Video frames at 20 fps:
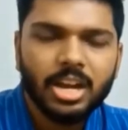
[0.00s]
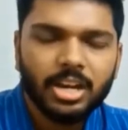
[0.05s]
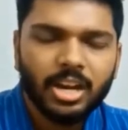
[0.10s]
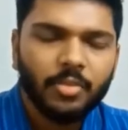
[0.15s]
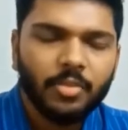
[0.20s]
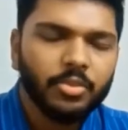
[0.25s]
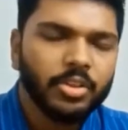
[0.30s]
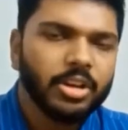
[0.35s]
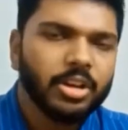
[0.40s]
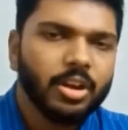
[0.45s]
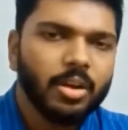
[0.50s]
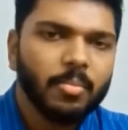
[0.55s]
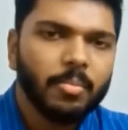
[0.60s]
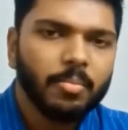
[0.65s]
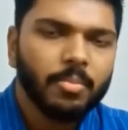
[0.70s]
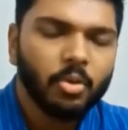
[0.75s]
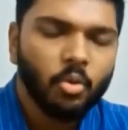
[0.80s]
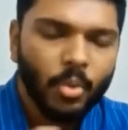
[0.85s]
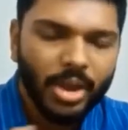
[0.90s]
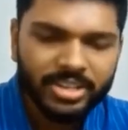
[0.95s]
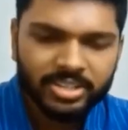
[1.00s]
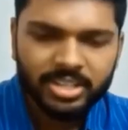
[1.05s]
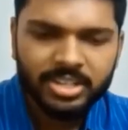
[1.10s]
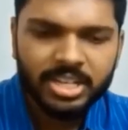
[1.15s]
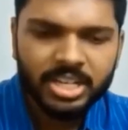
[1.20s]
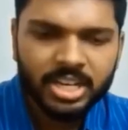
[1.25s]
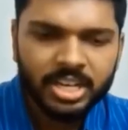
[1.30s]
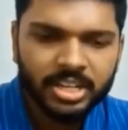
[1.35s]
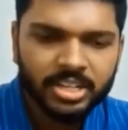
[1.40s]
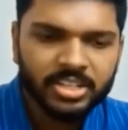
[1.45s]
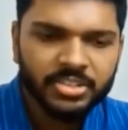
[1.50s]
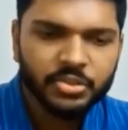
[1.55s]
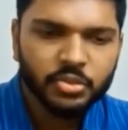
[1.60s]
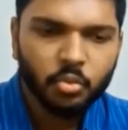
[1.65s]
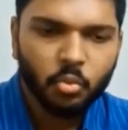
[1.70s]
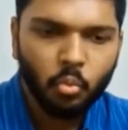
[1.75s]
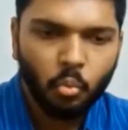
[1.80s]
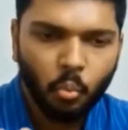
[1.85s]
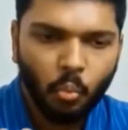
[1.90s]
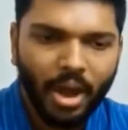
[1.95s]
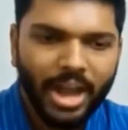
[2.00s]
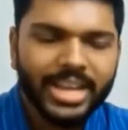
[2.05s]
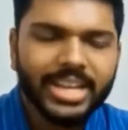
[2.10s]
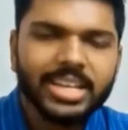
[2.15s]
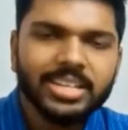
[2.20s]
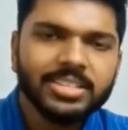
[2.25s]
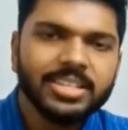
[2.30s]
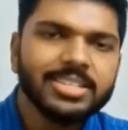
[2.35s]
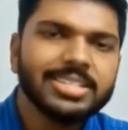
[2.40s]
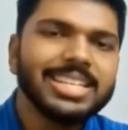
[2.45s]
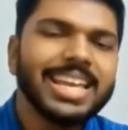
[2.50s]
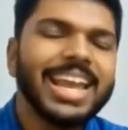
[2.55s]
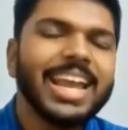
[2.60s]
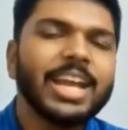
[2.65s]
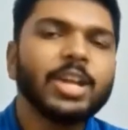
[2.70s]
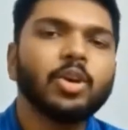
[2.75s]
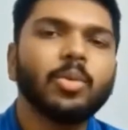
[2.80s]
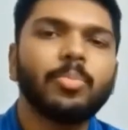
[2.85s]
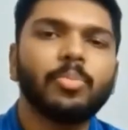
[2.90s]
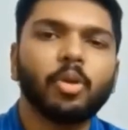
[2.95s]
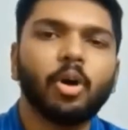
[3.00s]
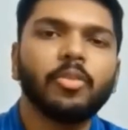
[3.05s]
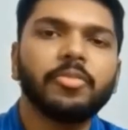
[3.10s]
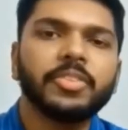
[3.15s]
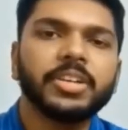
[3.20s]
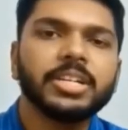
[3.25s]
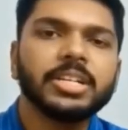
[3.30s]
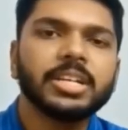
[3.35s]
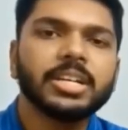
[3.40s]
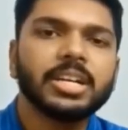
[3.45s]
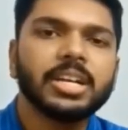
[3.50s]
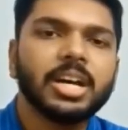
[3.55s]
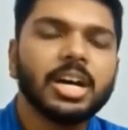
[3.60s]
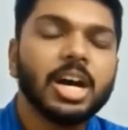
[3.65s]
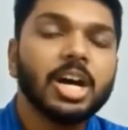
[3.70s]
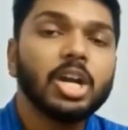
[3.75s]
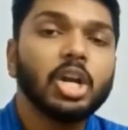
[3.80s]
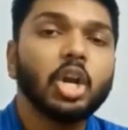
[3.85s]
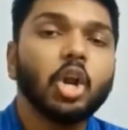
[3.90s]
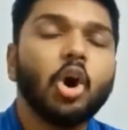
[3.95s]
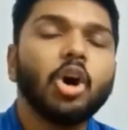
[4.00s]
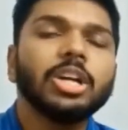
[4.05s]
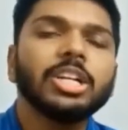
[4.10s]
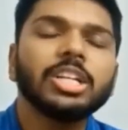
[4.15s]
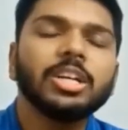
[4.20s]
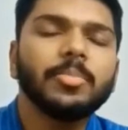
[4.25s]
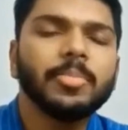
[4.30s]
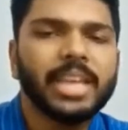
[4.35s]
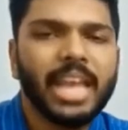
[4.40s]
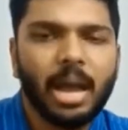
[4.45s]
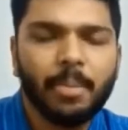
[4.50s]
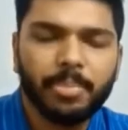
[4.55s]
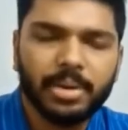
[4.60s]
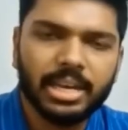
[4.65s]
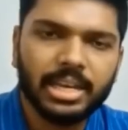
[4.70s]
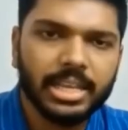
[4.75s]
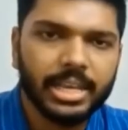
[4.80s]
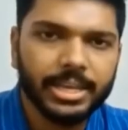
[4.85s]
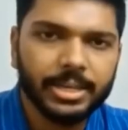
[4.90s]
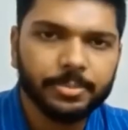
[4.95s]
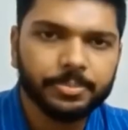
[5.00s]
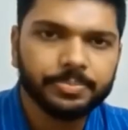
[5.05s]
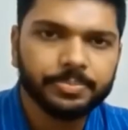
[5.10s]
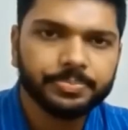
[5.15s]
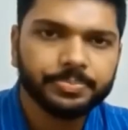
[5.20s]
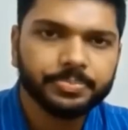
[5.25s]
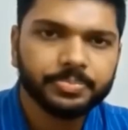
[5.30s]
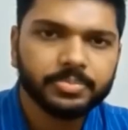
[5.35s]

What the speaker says: Now the question here is, why is this gain or profit a long-term capital gain?